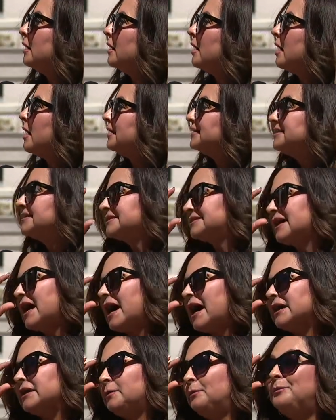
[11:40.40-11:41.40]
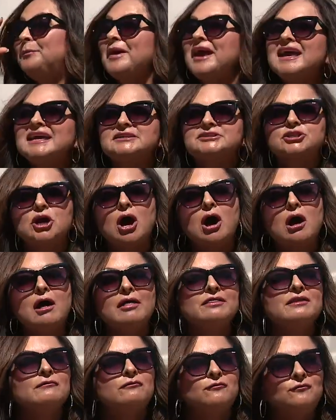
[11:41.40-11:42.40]
uh, decide based
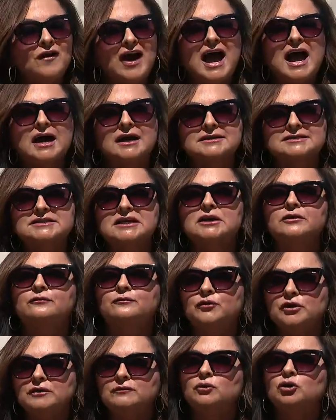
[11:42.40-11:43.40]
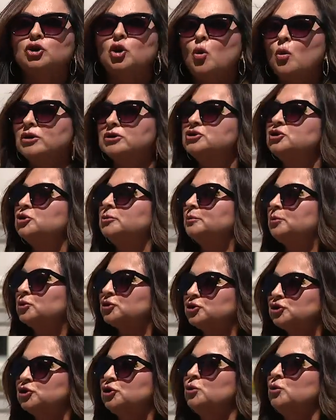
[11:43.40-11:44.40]
on the facts if we were going to
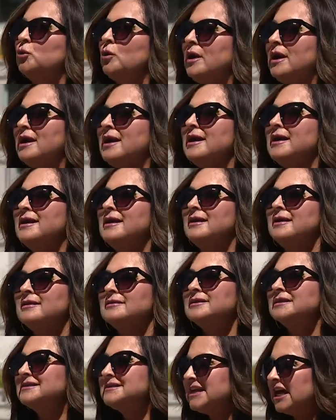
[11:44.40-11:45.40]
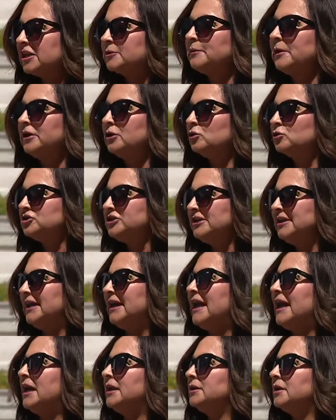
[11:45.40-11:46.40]
pursue the death penalty.
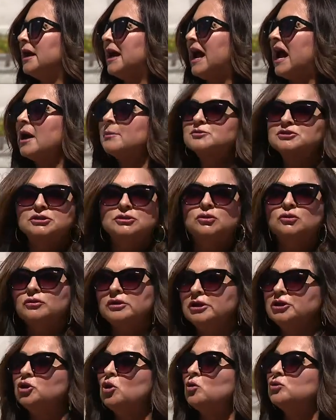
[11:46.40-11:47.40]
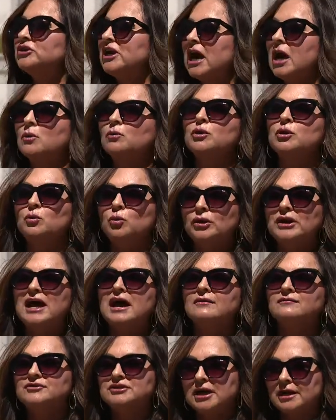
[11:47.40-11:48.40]
And absolutely no doubt we would
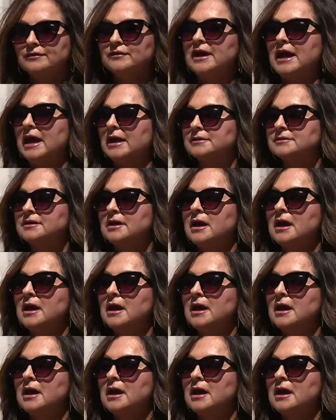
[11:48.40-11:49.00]
have done that.